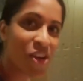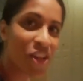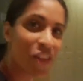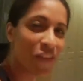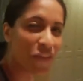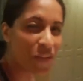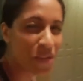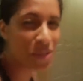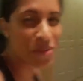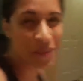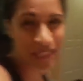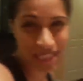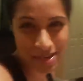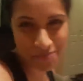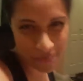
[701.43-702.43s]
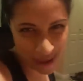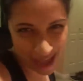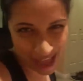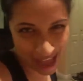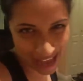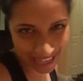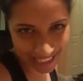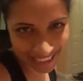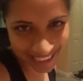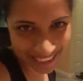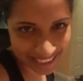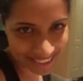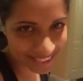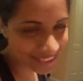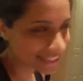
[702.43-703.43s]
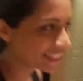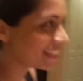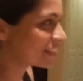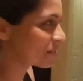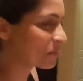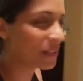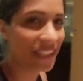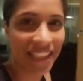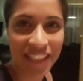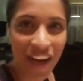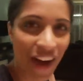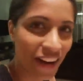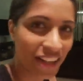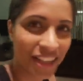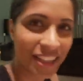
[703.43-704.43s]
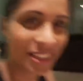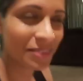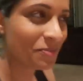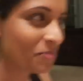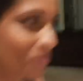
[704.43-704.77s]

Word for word: the food's really bad. It's really not good.